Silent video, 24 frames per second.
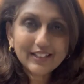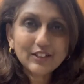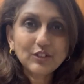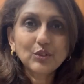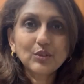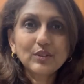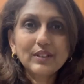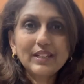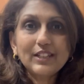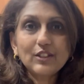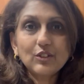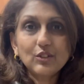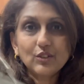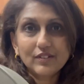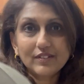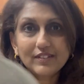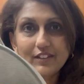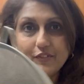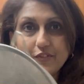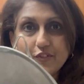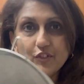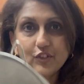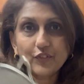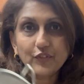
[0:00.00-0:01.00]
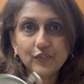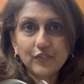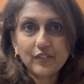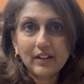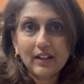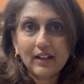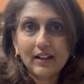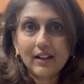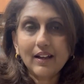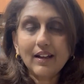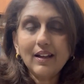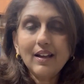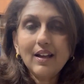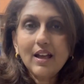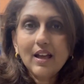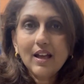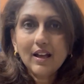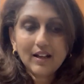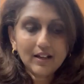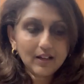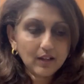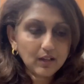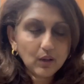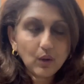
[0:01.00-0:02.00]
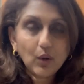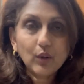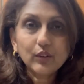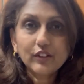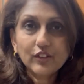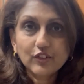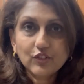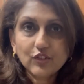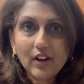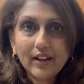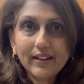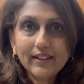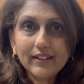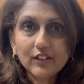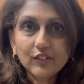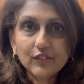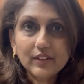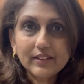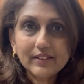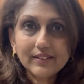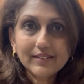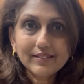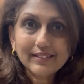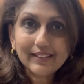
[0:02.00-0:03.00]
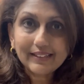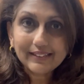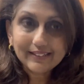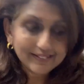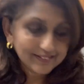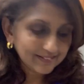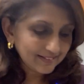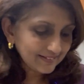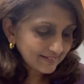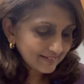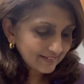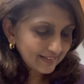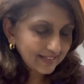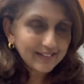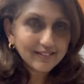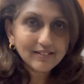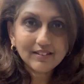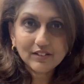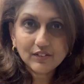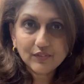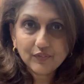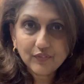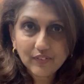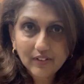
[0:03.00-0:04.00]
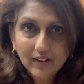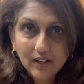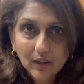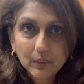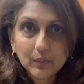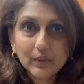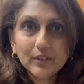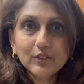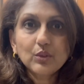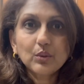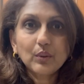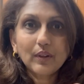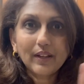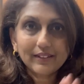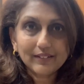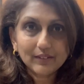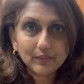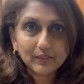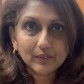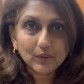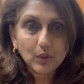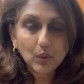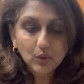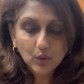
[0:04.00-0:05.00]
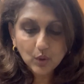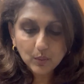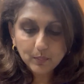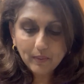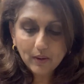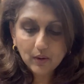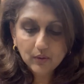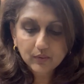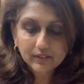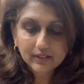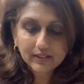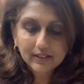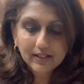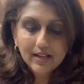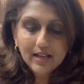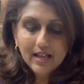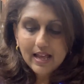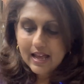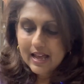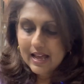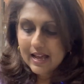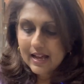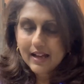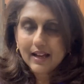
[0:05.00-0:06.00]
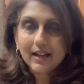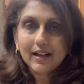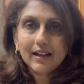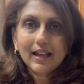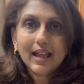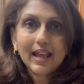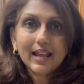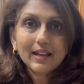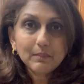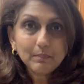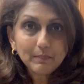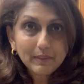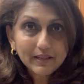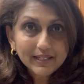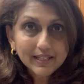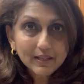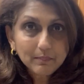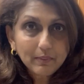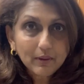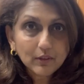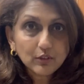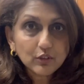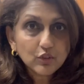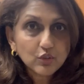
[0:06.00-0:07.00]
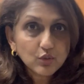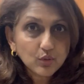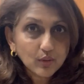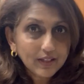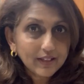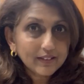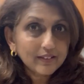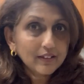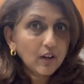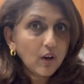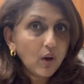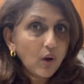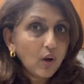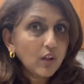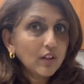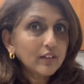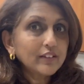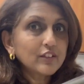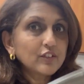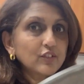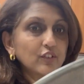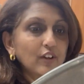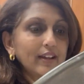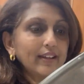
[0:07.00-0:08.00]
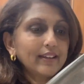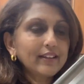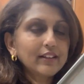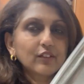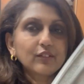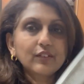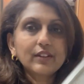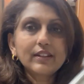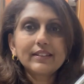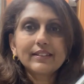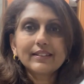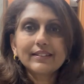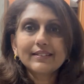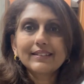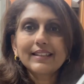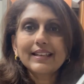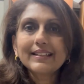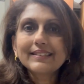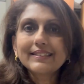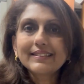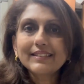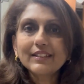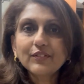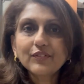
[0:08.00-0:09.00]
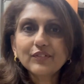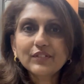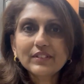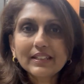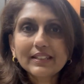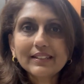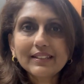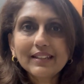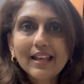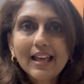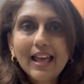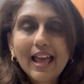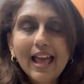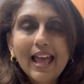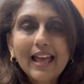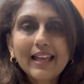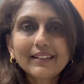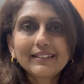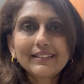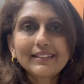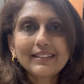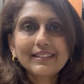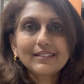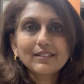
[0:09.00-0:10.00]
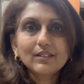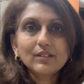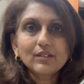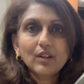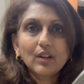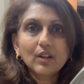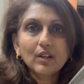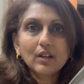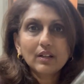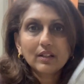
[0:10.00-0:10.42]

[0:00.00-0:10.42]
that you need to sift your flour or the dry ingredients, and in this case it's flour together with cocoa powder and baking powder together, all the dry ingredients, sift it at least